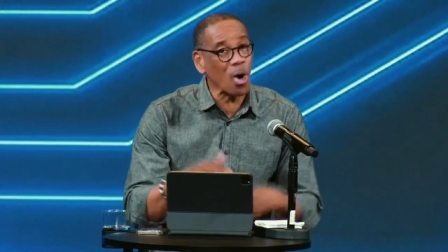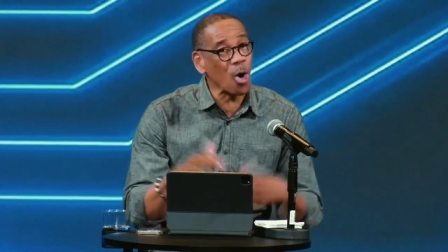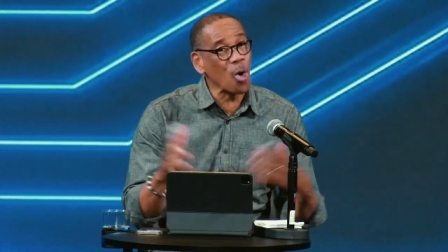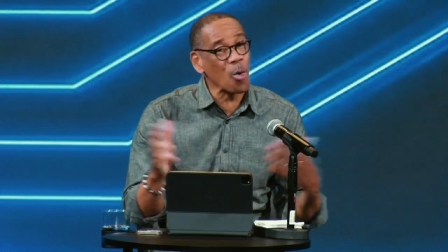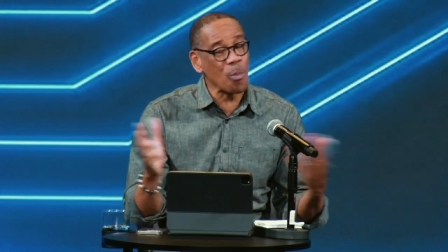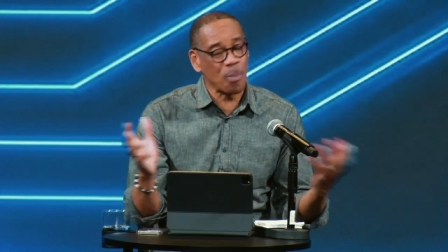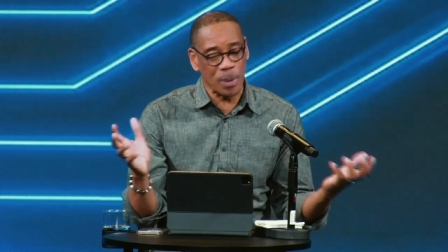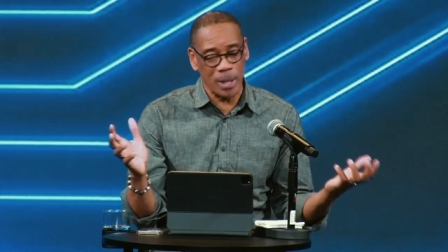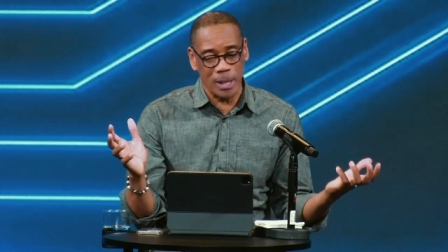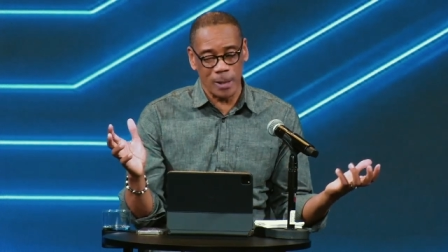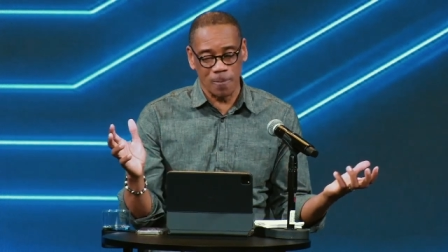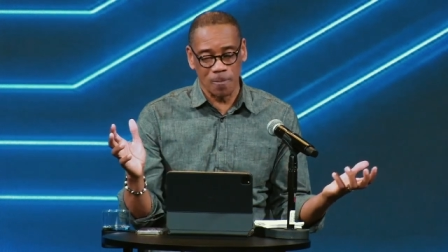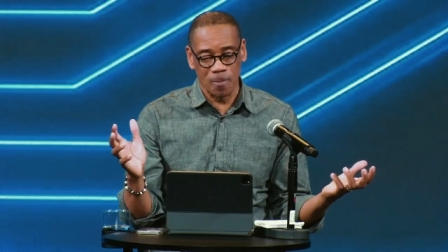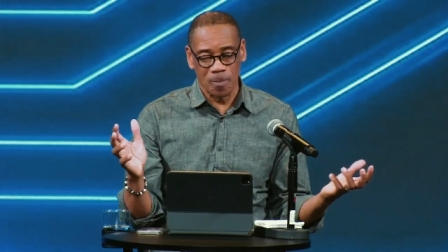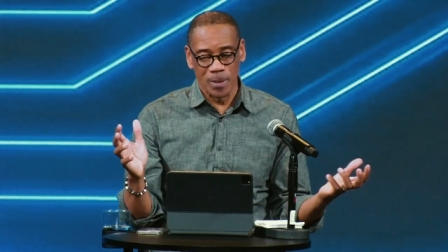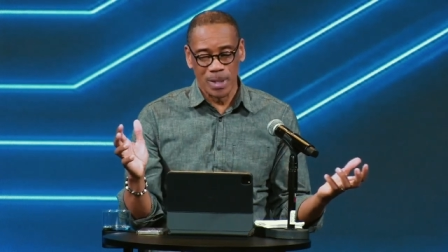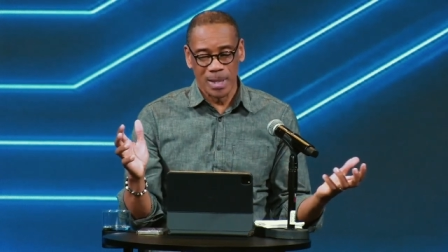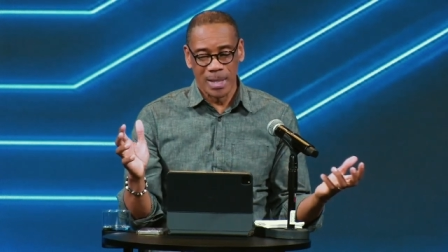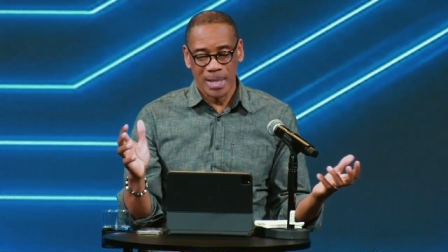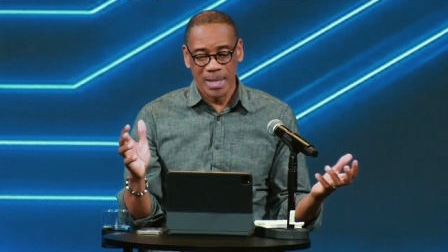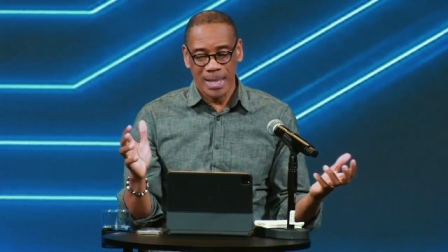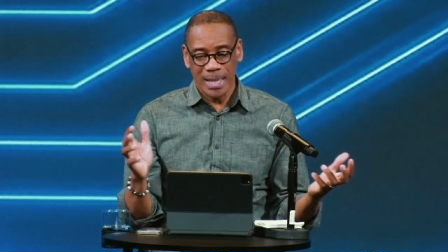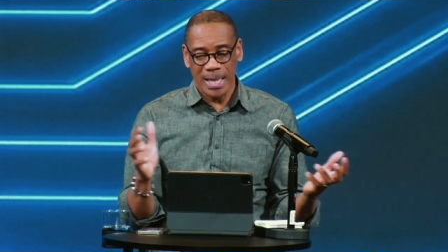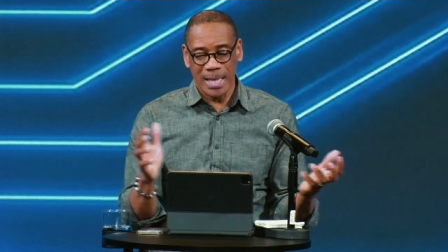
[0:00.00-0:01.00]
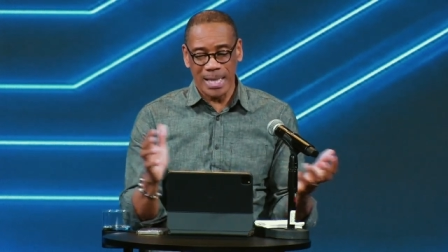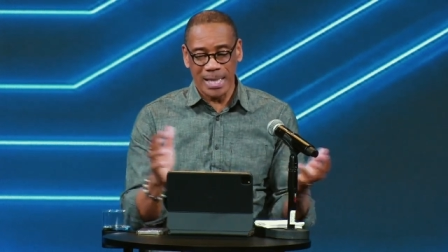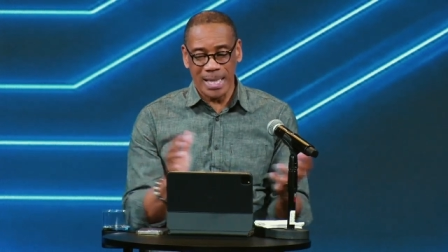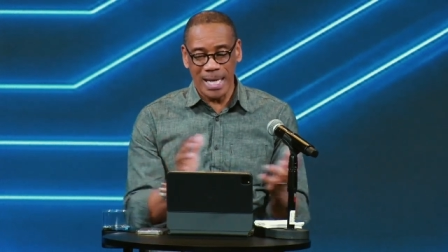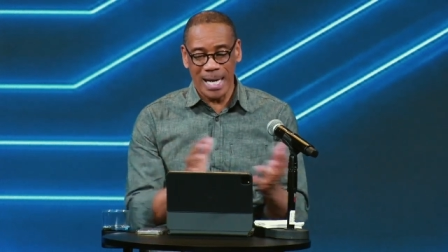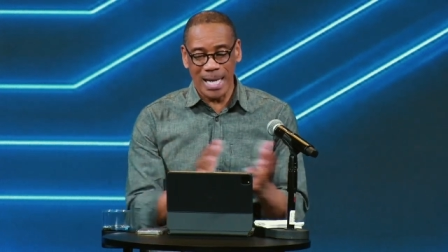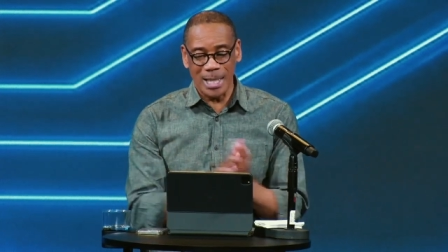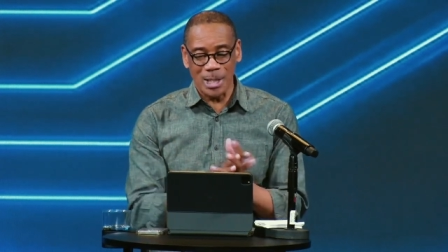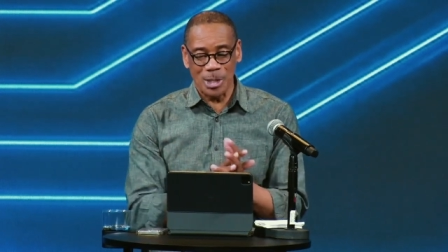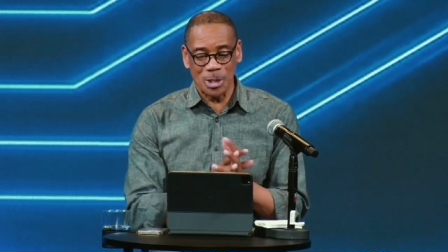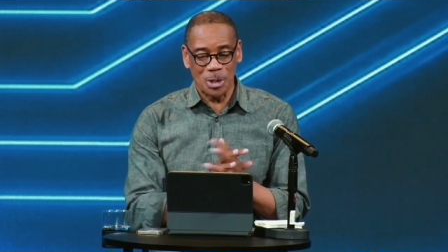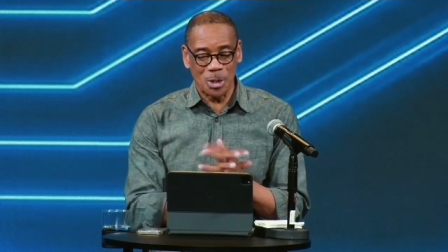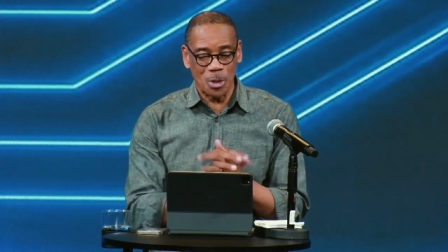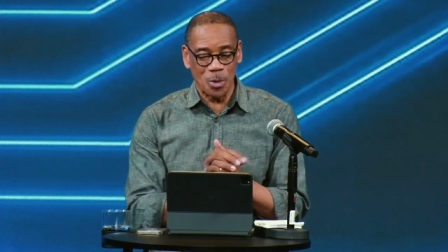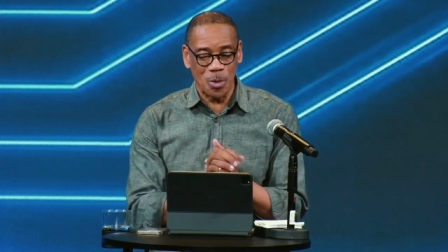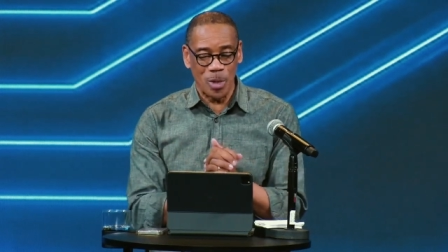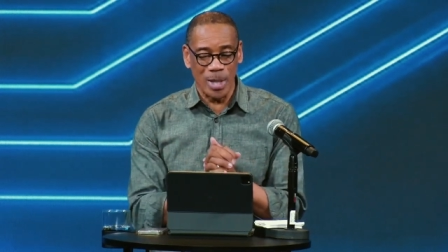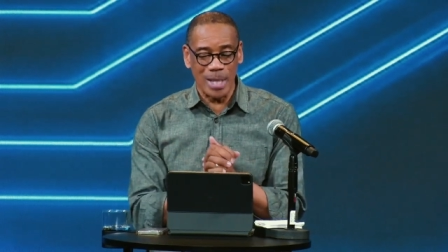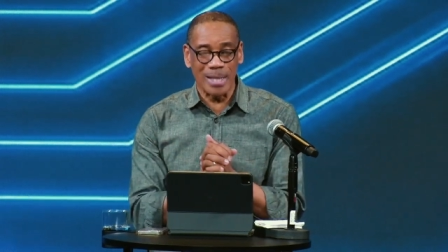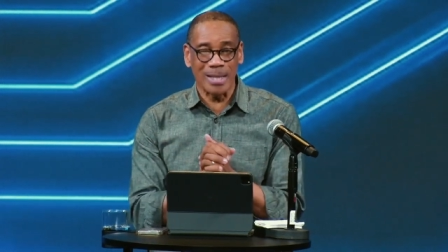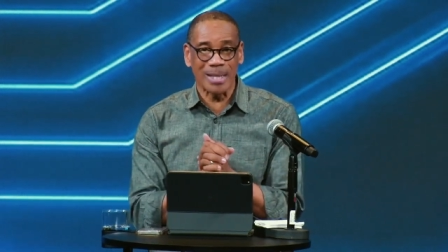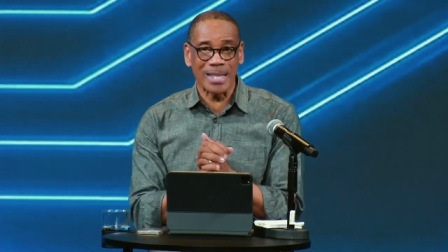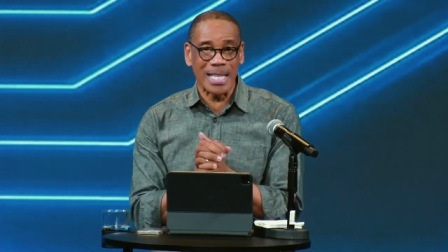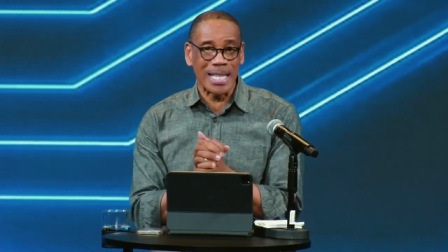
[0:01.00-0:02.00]
opened, and God is
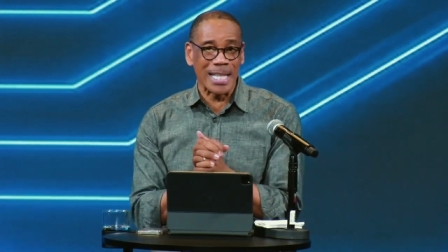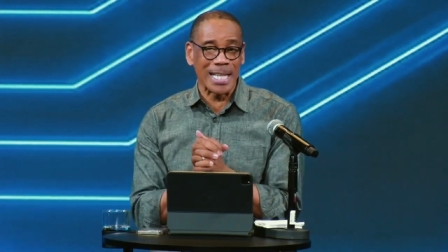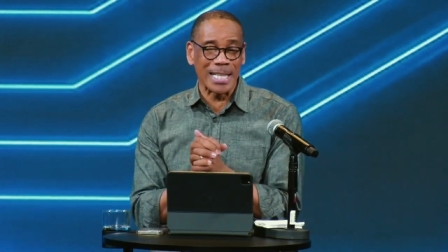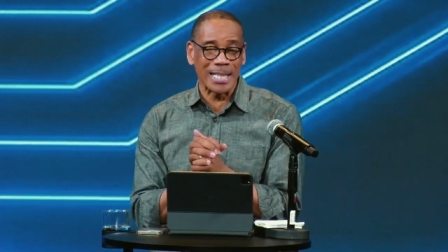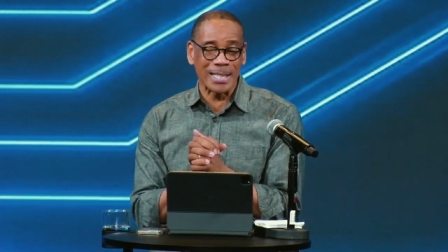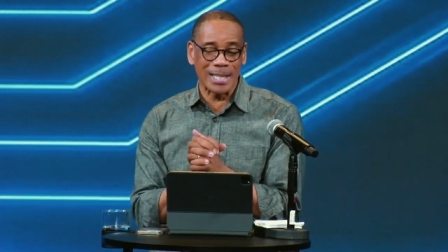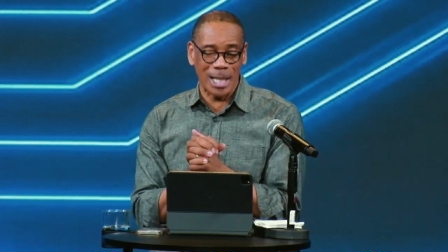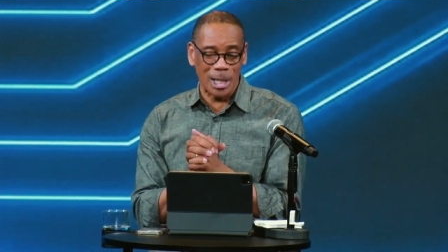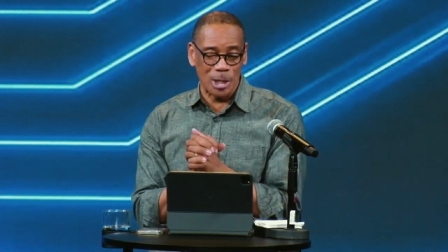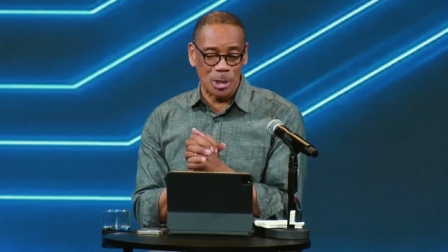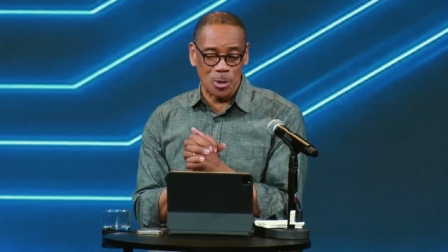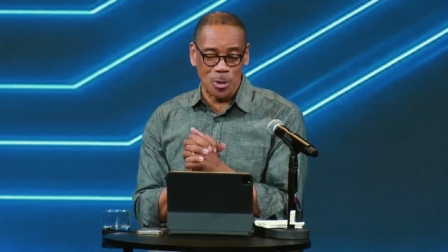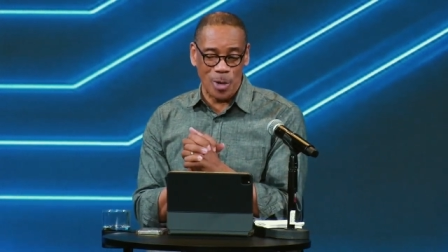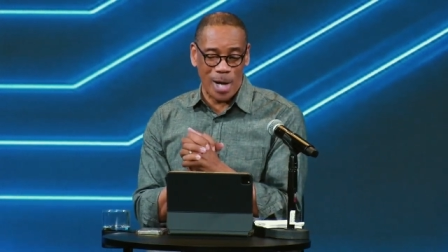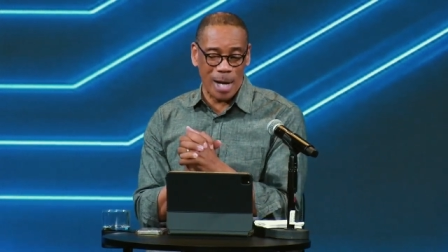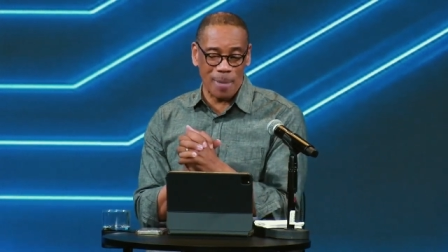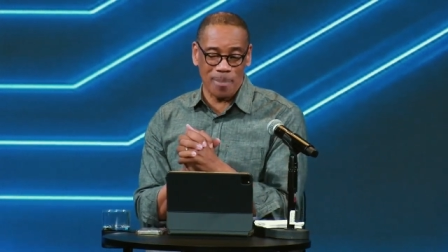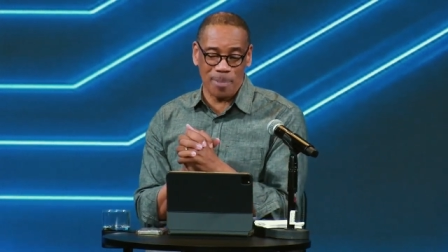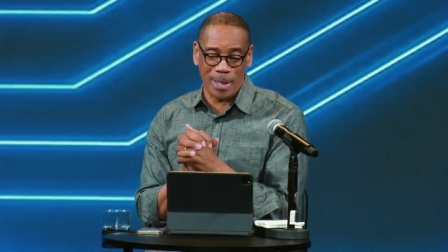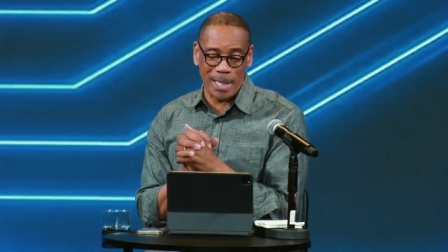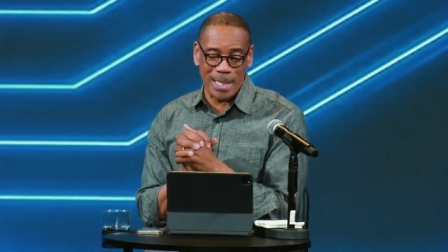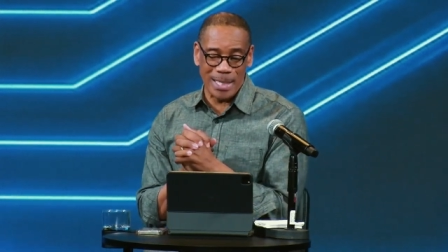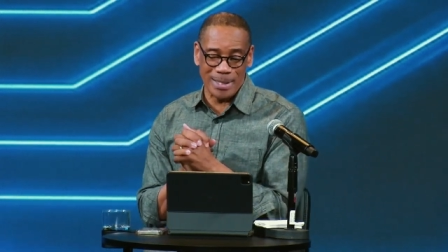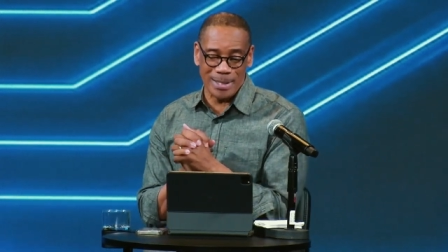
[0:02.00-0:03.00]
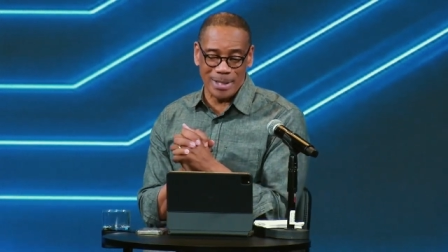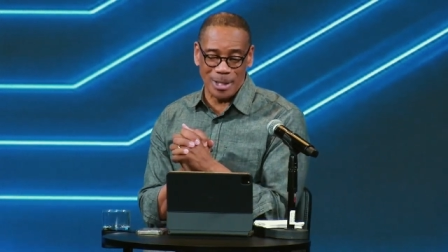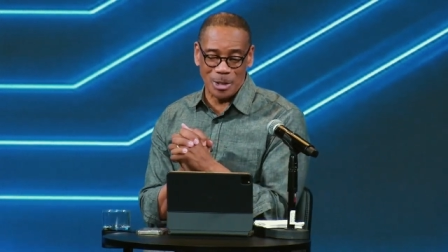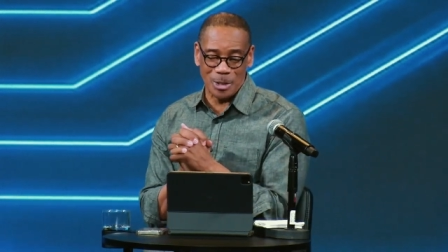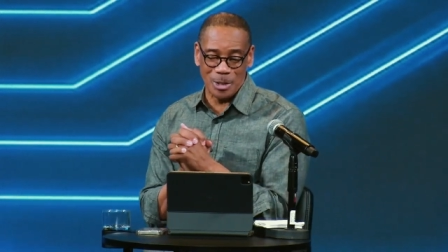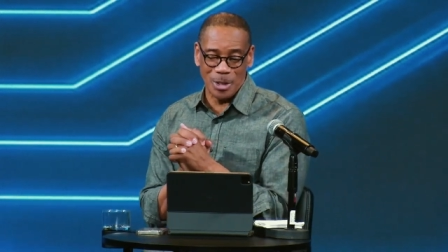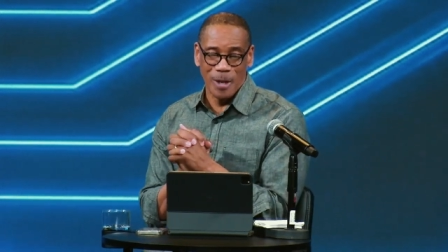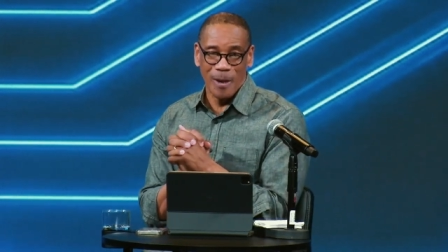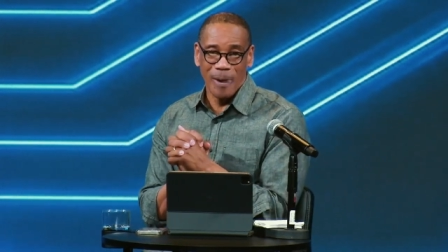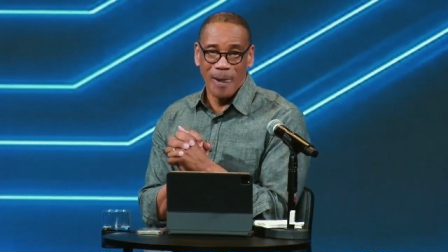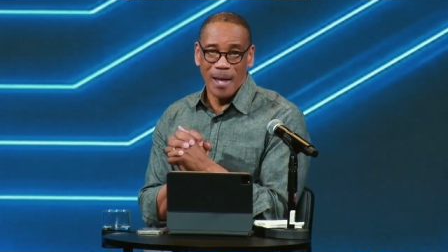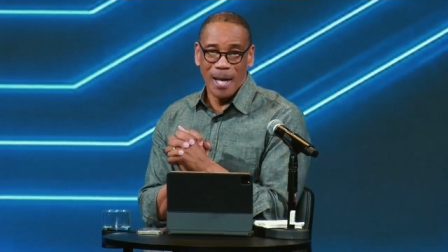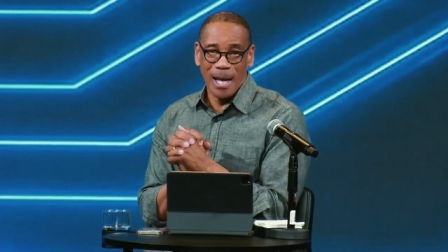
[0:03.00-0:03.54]
doing things in dry places